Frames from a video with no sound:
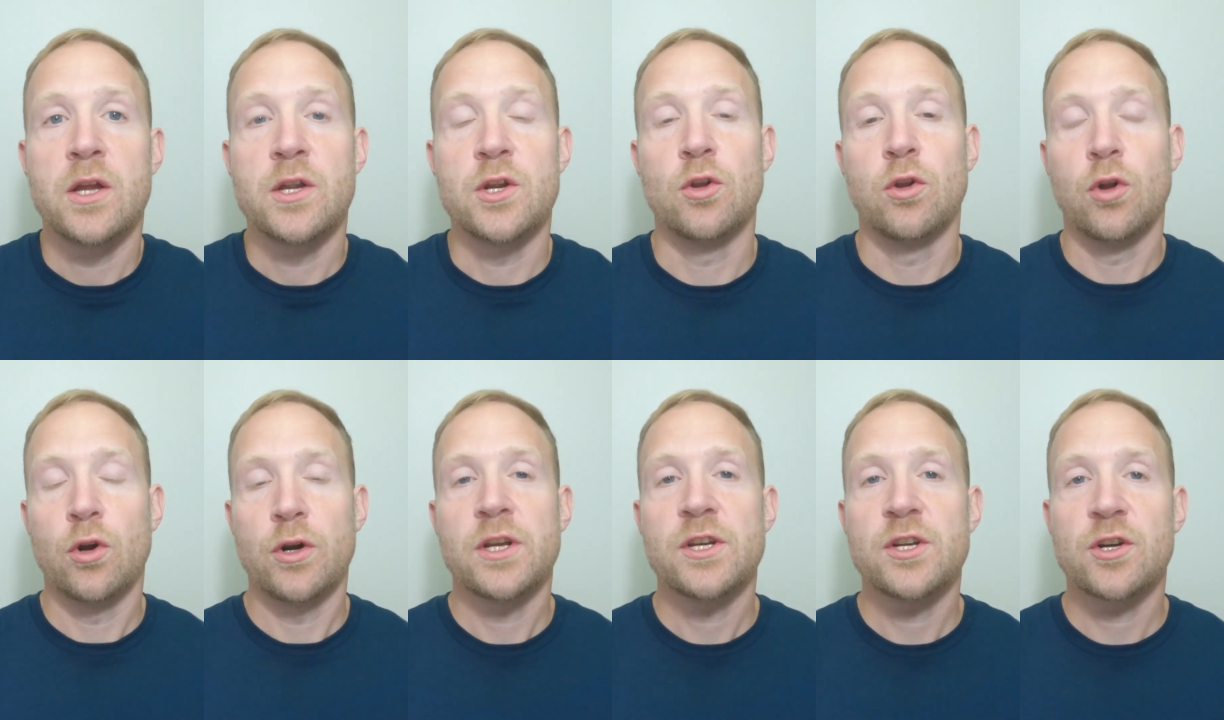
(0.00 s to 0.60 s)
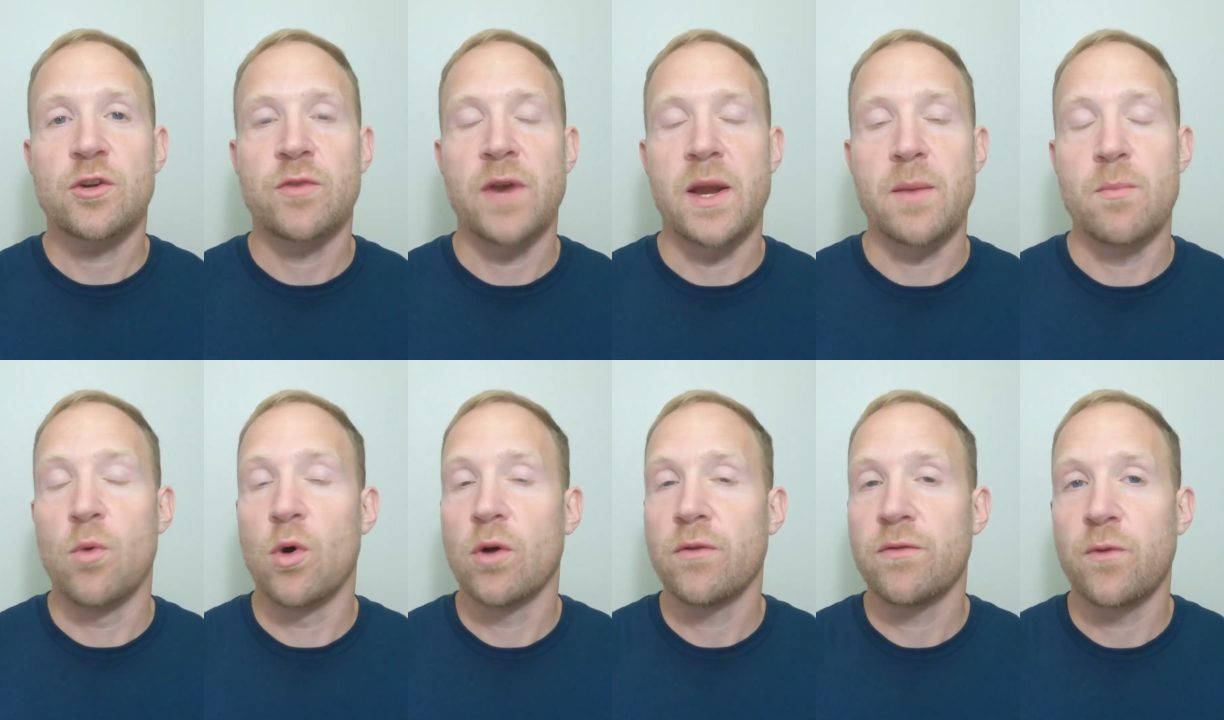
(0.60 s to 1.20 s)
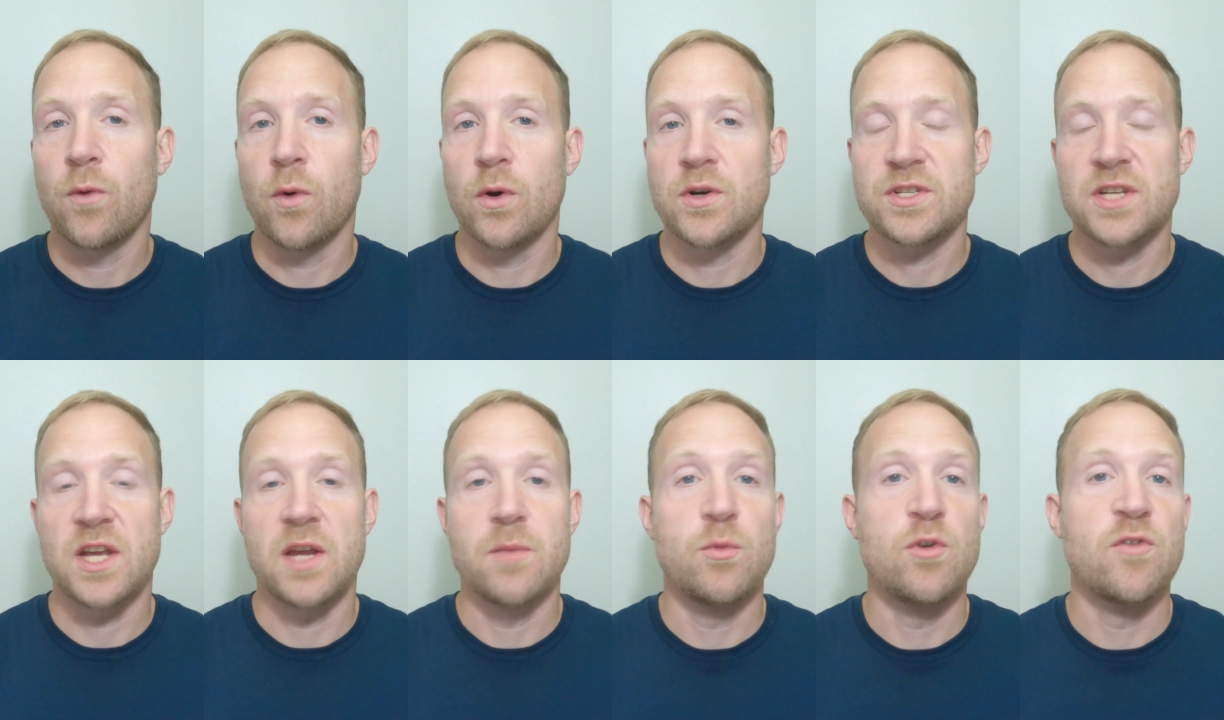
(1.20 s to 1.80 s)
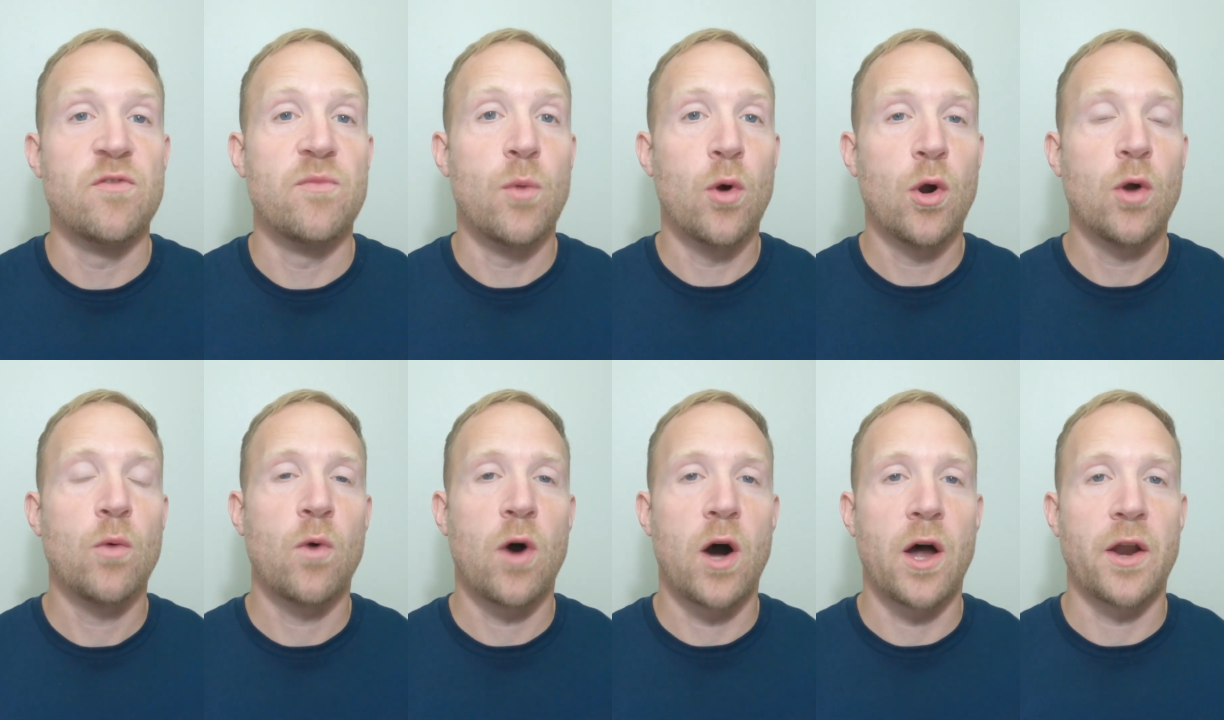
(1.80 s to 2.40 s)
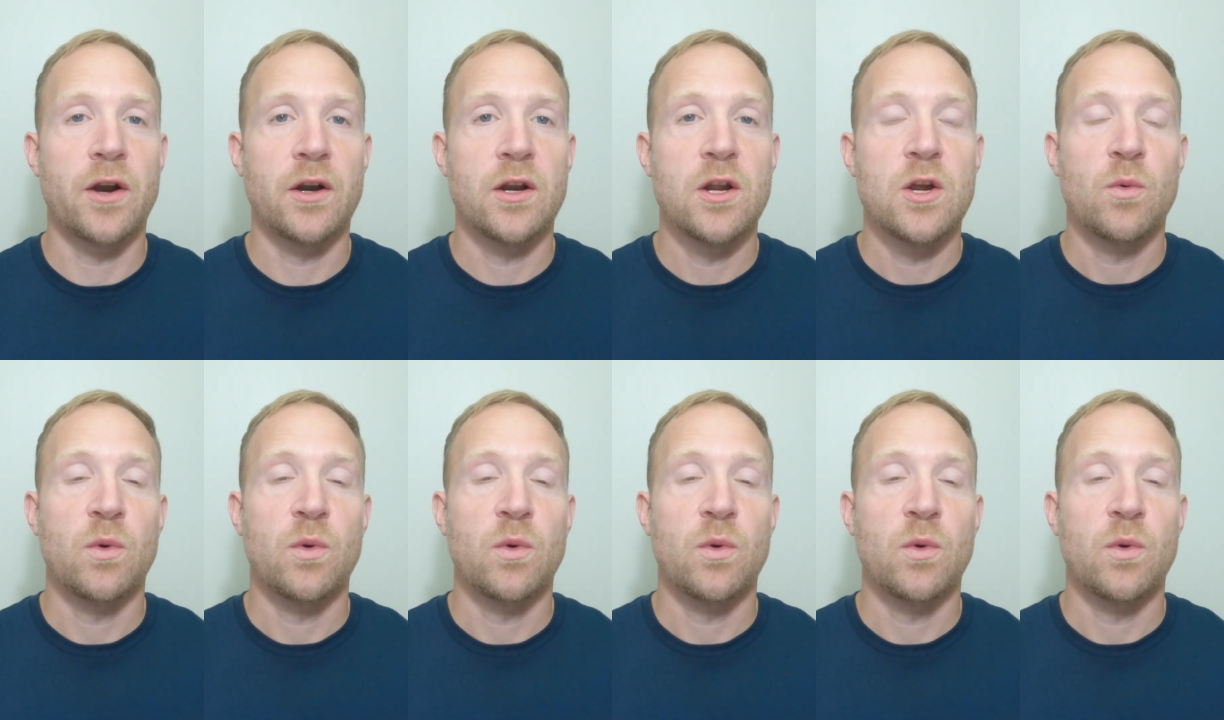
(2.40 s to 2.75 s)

You're learning to create more force and move more water